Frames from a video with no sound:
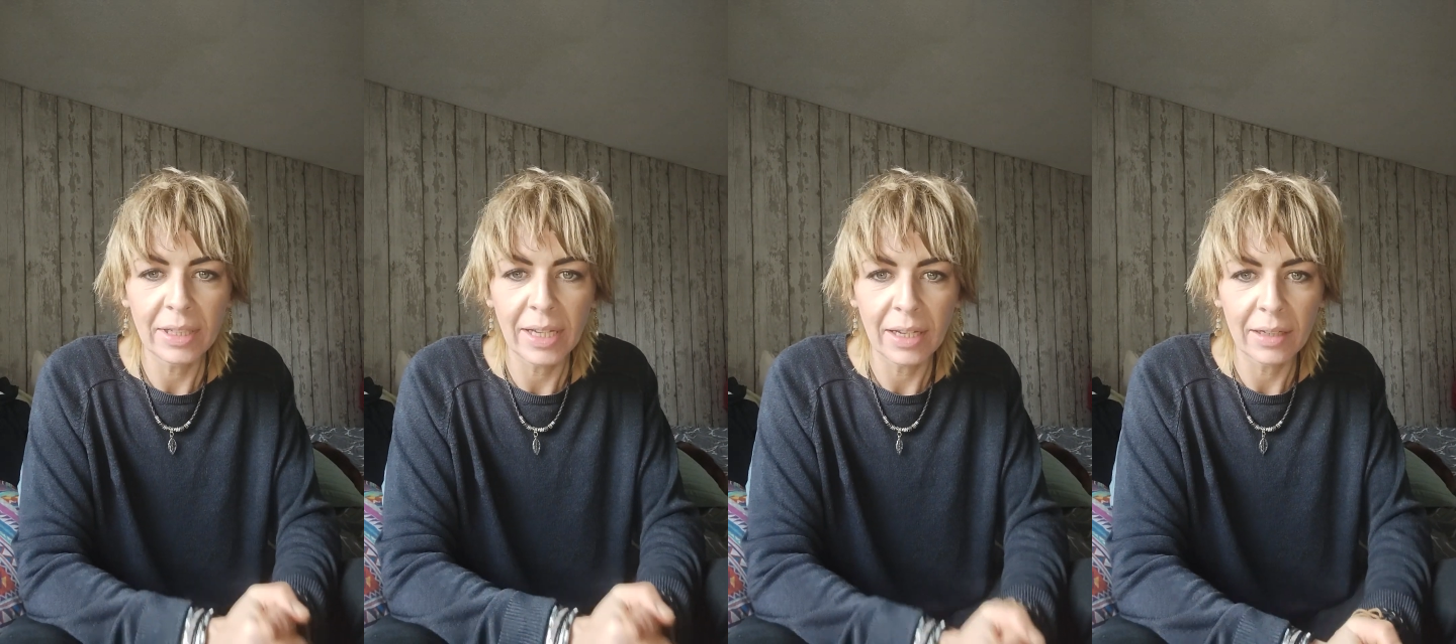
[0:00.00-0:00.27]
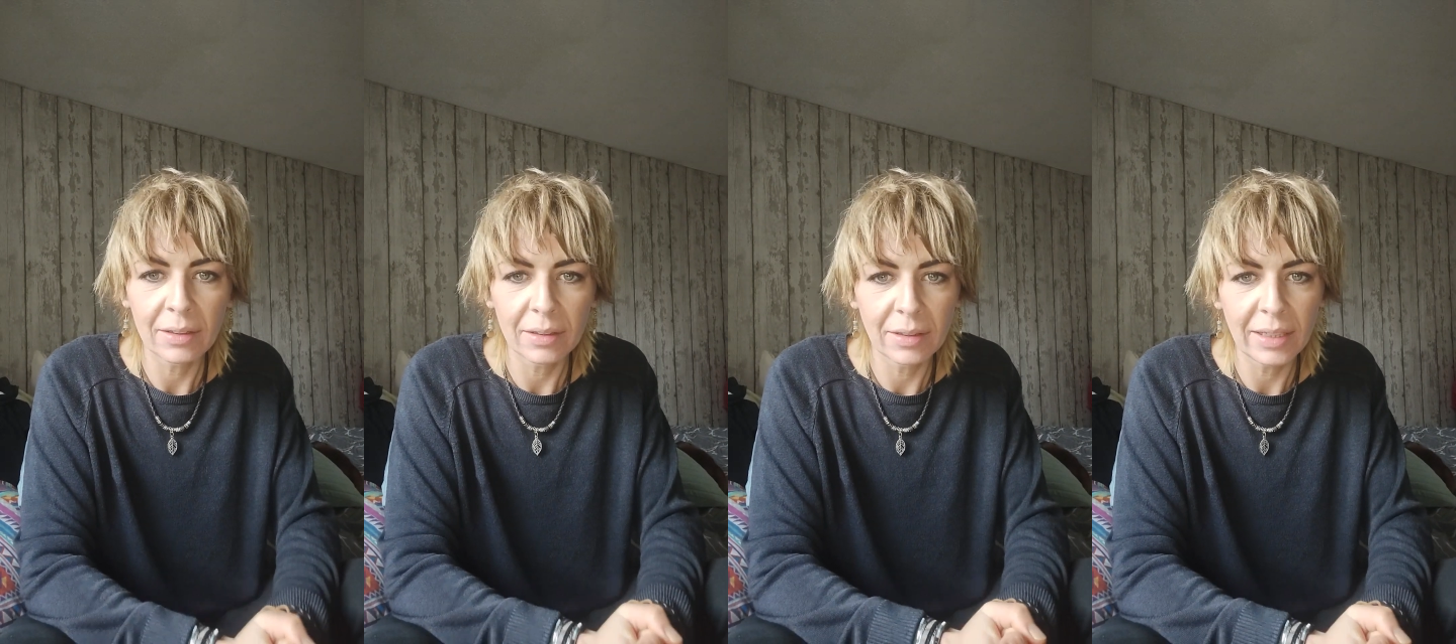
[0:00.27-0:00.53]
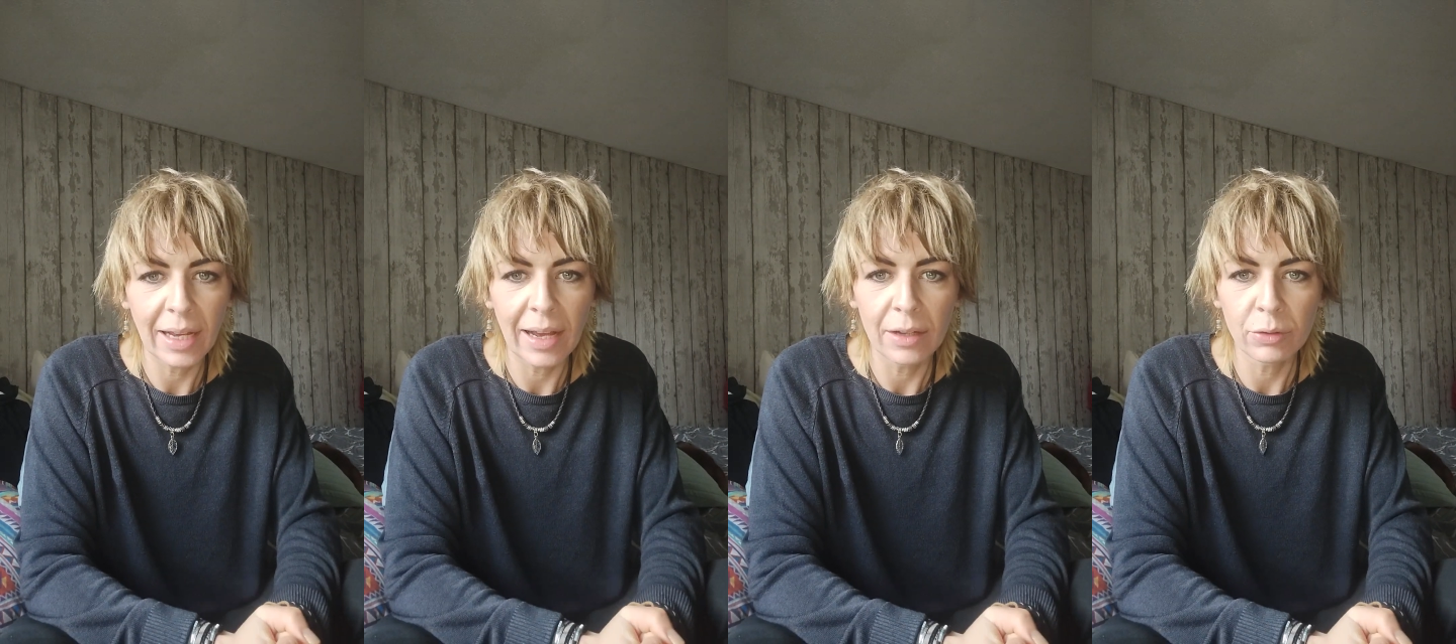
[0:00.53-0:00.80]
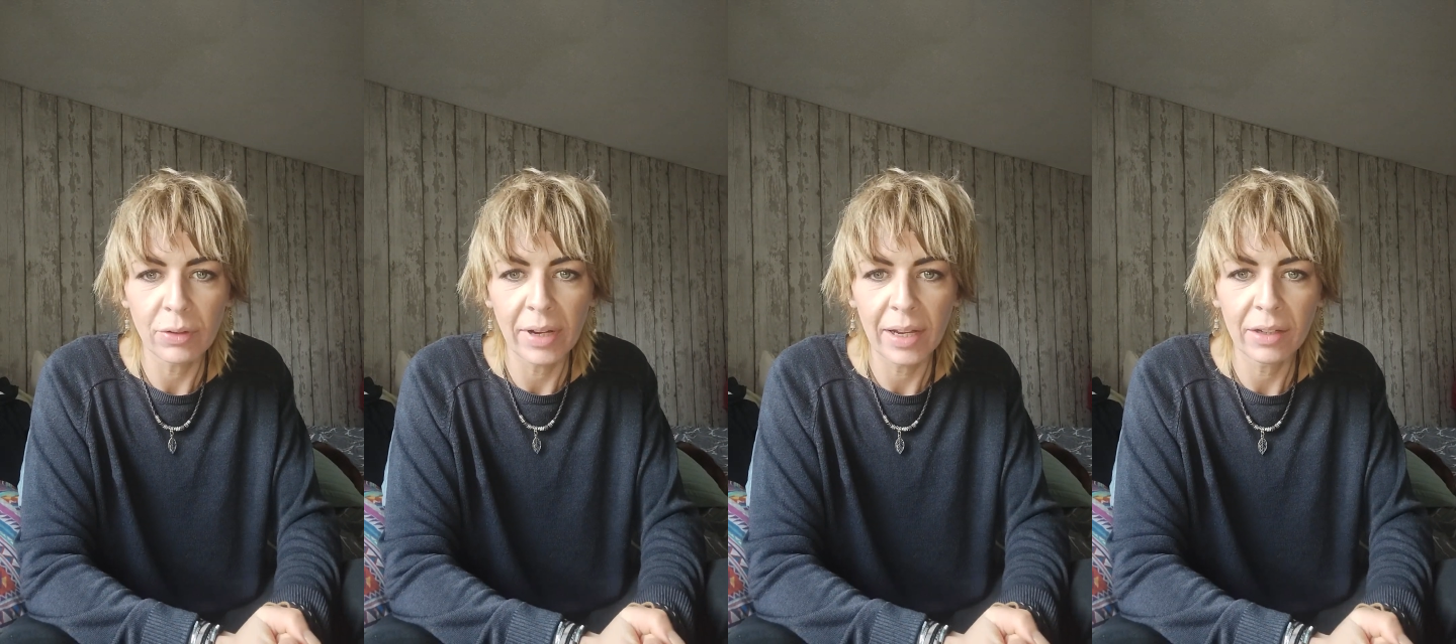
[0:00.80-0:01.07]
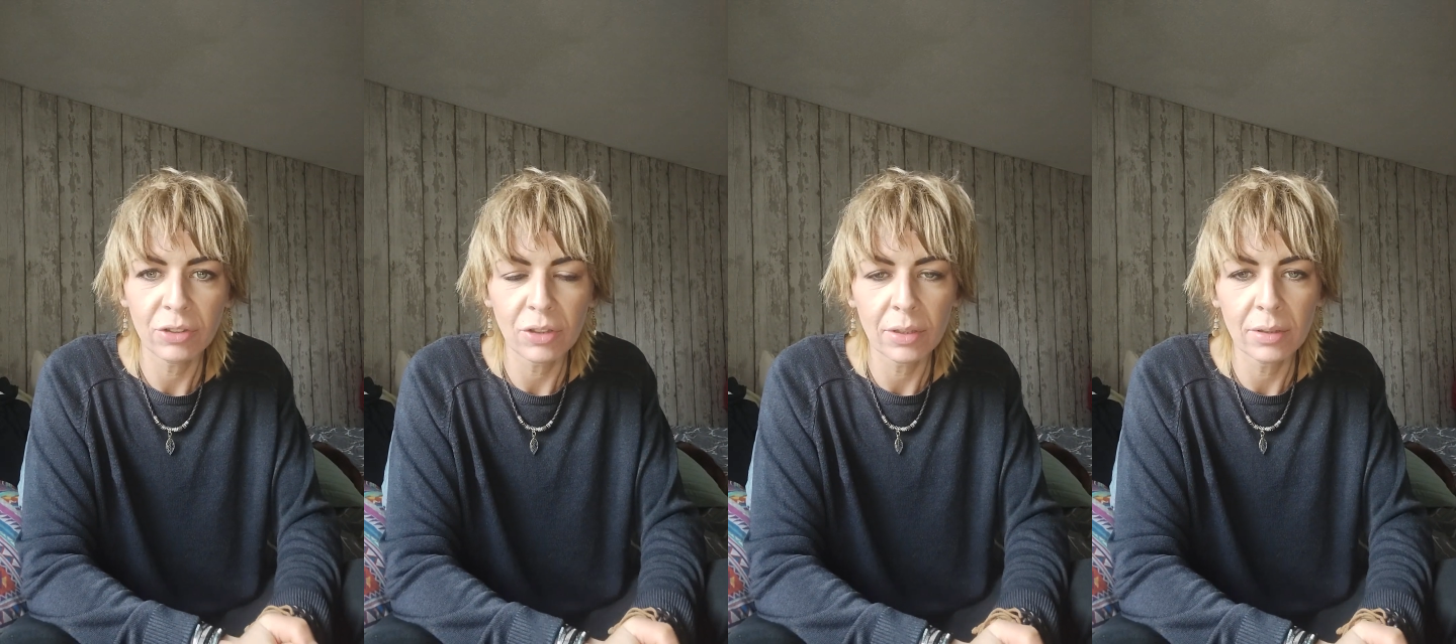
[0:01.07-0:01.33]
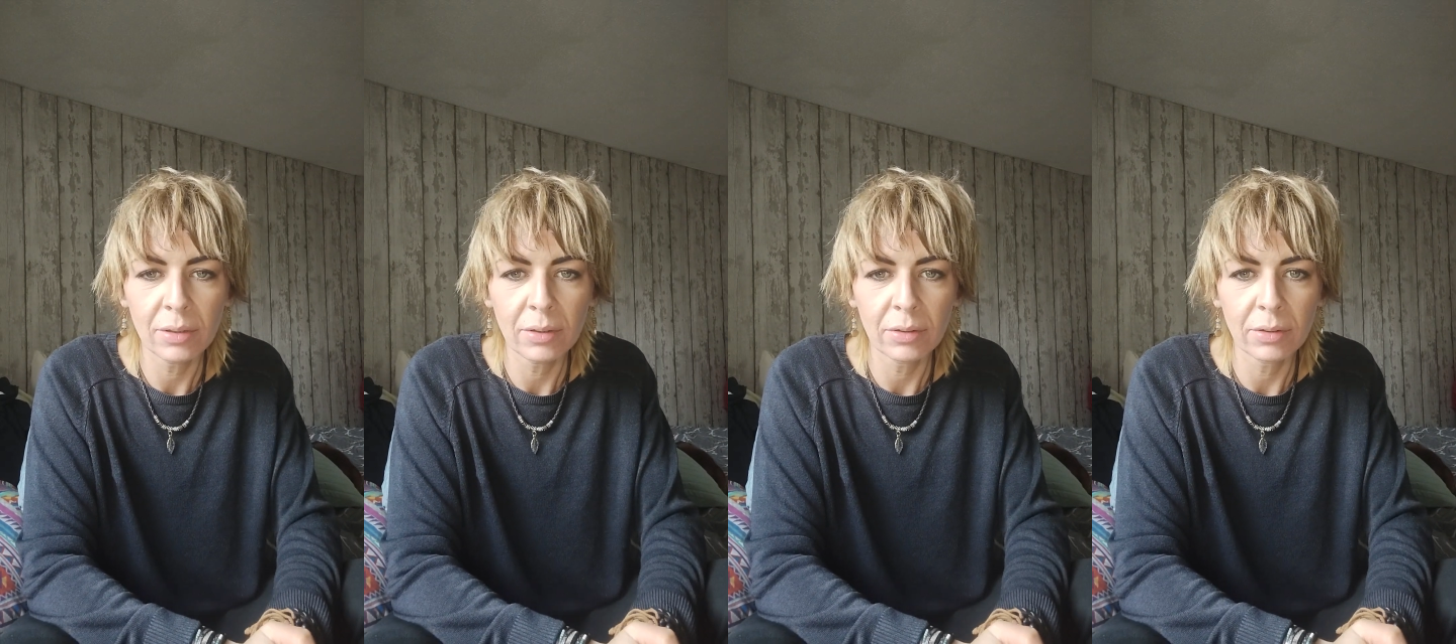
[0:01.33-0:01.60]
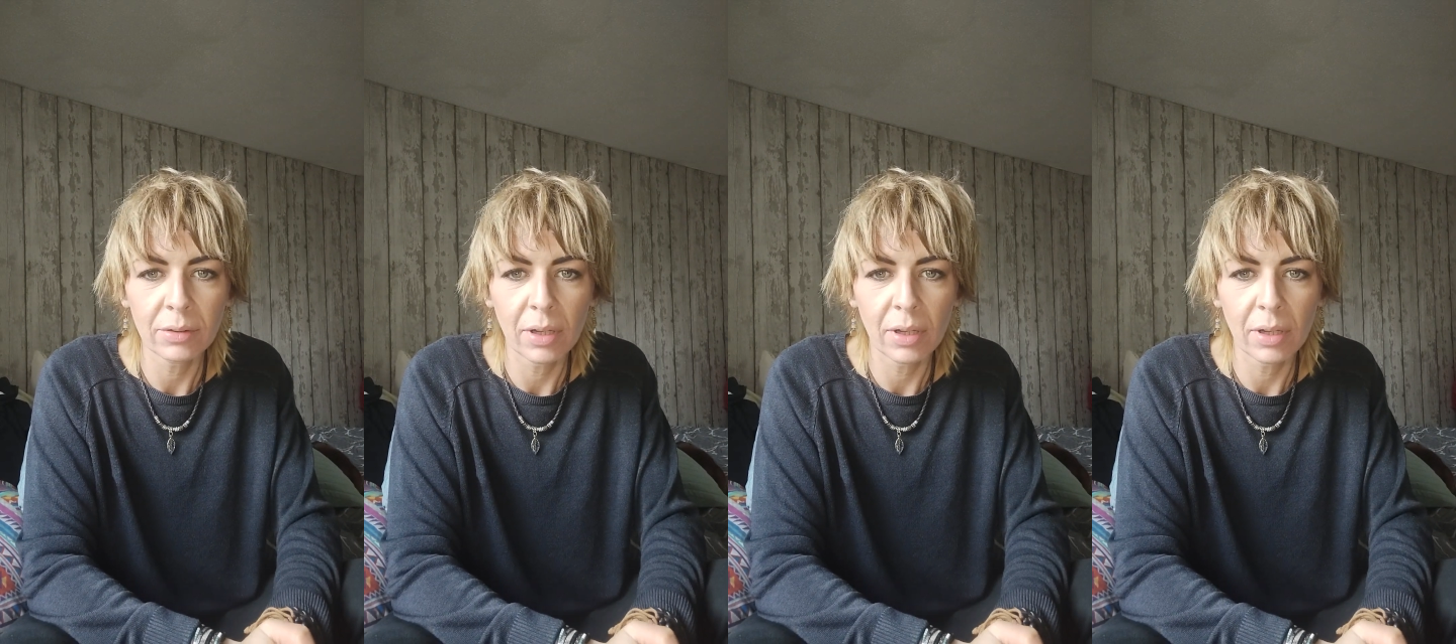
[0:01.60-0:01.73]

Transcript: dehydration.